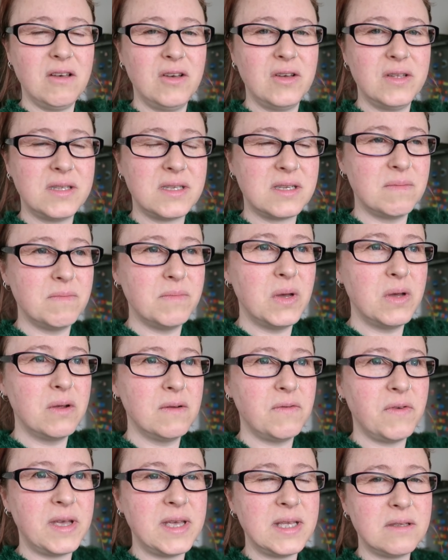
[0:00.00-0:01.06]
hurts to
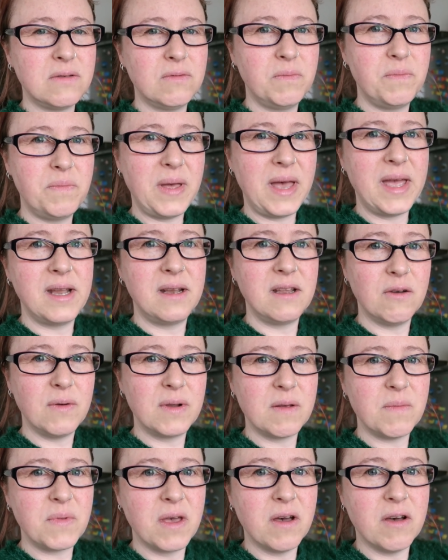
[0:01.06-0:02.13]
move it, it's all pain
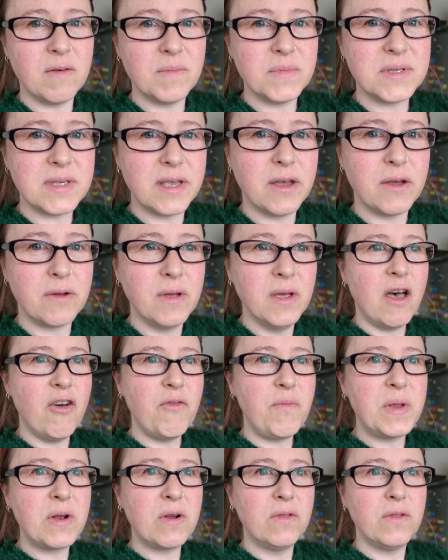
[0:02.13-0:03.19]
going up the arm. So
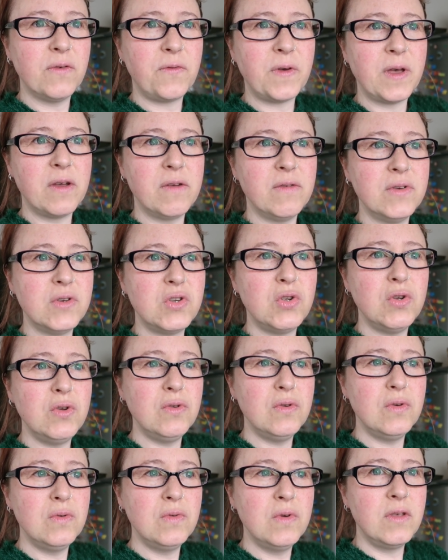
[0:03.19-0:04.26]
I've been on the phone
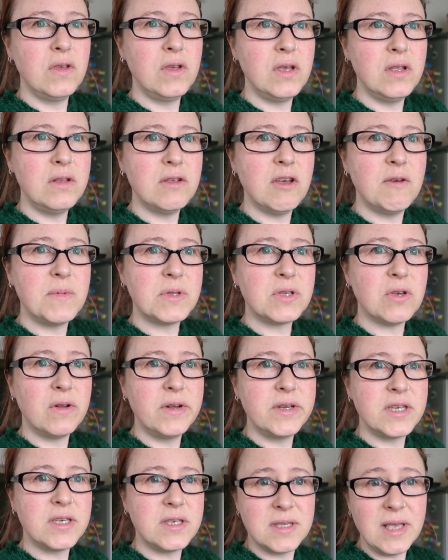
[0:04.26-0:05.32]
to the
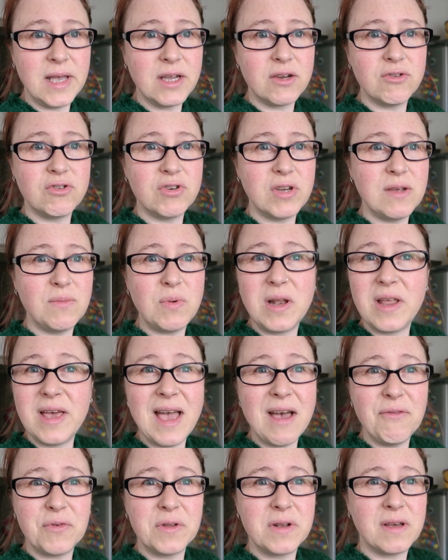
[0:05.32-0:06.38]
dermatologist secretary. Well, I
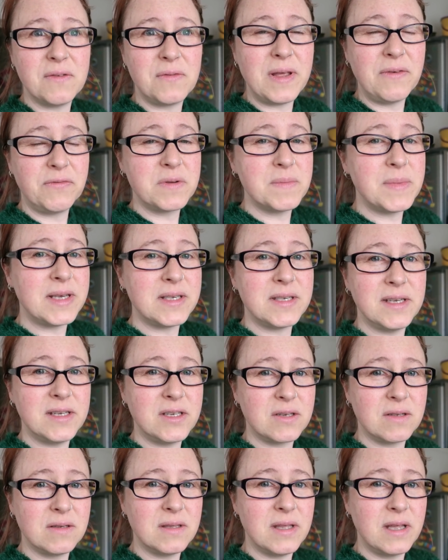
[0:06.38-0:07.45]
haven't, I've left a
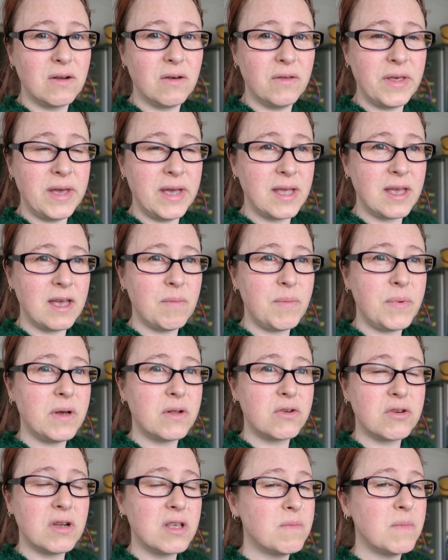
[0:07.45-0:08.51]
message because they're not there yet, but
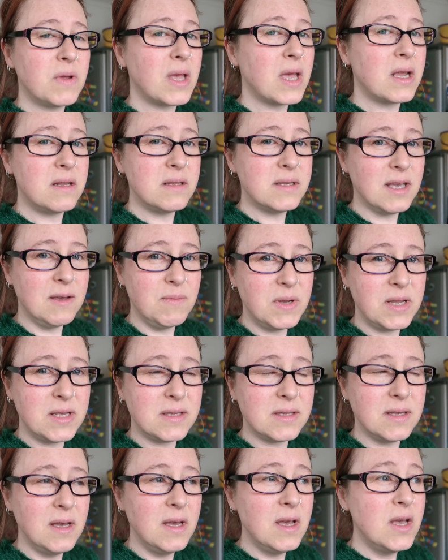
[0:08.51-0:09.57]
I'll try them again in ten
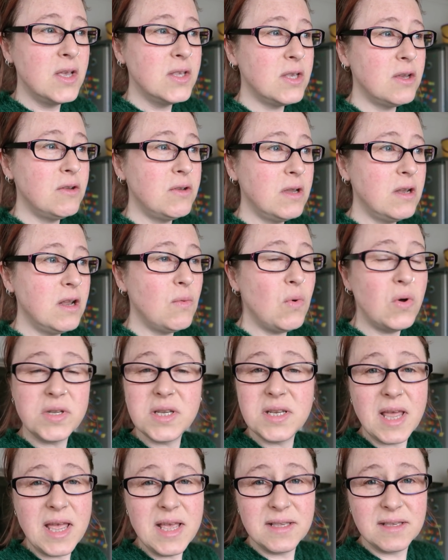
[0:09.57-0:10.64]
minutes. So I don't know what
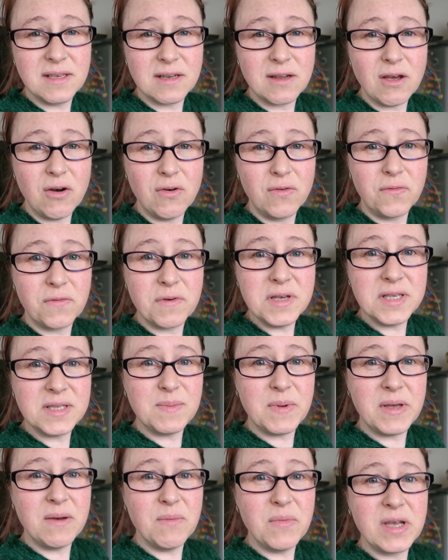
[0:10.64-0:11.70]
today's going to hold for us,
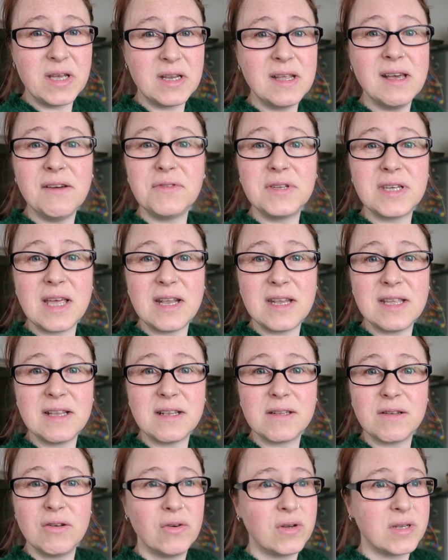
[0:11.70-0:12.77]
but we're going to have to get
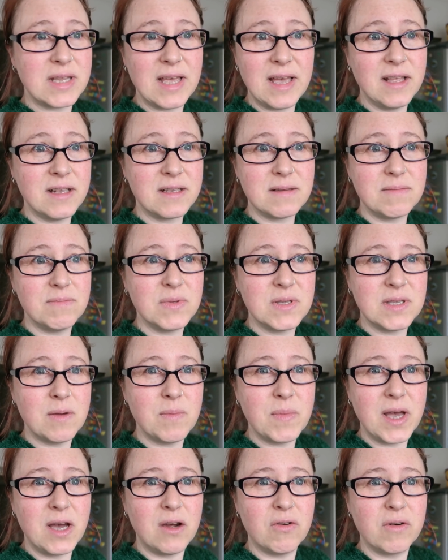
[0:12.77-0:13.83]
it looked at
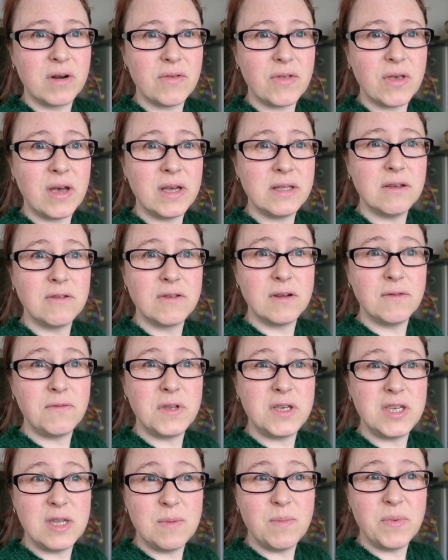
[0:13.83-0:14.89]
somehow or another. I don't know if
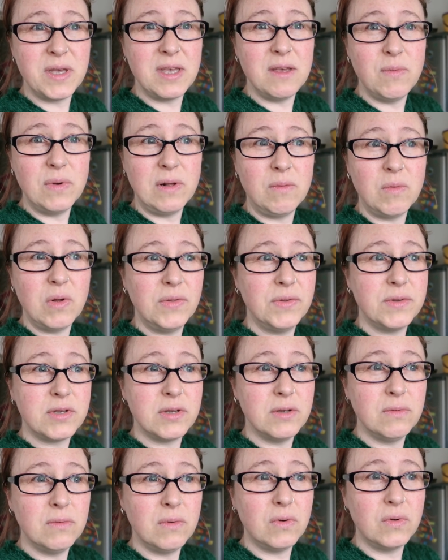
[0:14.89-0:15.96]
the G P will want
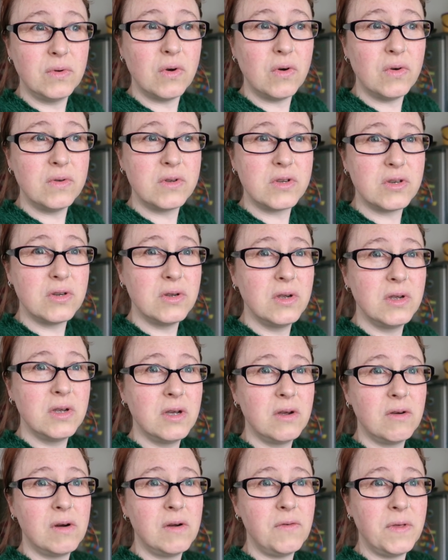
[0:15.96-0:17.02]
to or not,
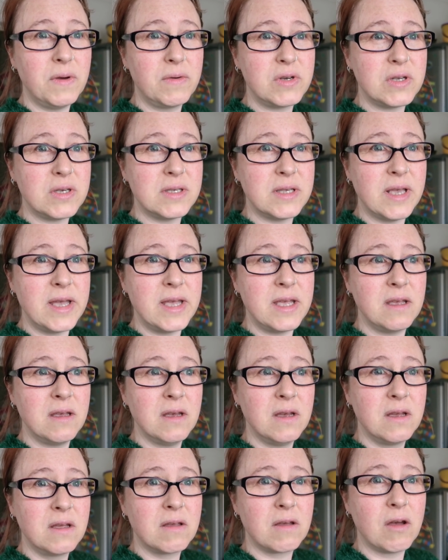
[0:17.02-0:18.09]
or if they'll just say
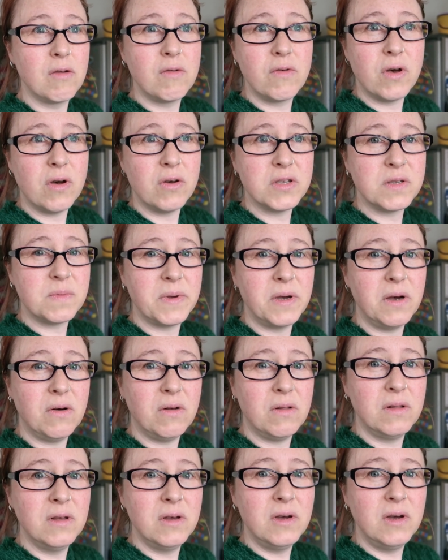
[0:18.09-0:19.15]
go to the
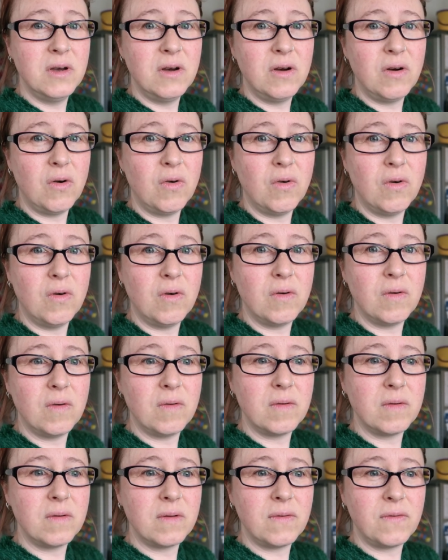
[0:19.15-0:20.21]
hospital,
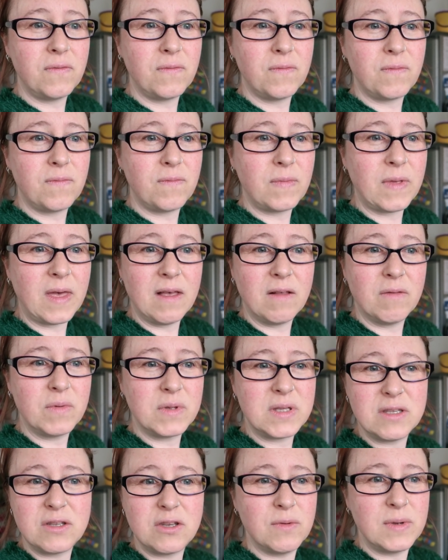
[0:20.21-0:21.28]
or if that
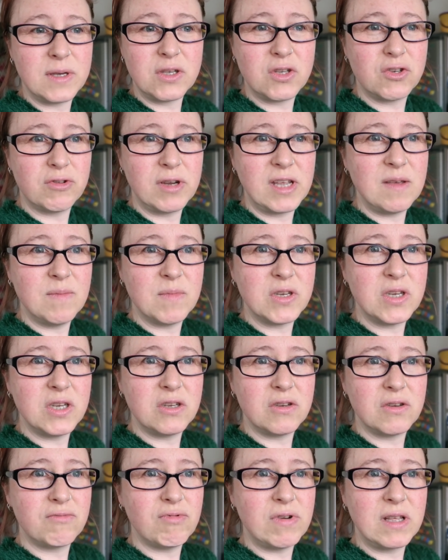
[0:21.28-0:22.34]
was too extreme and she
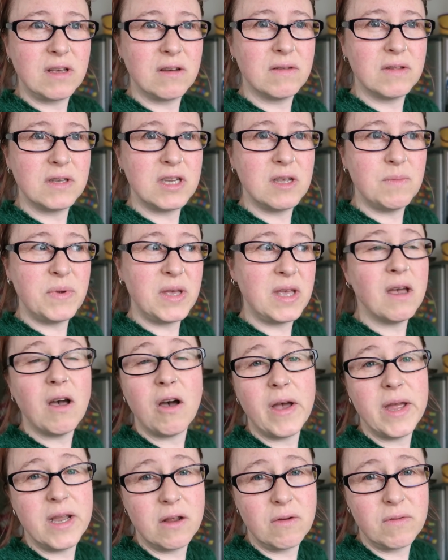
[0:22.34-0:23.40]
should really go to the G P, I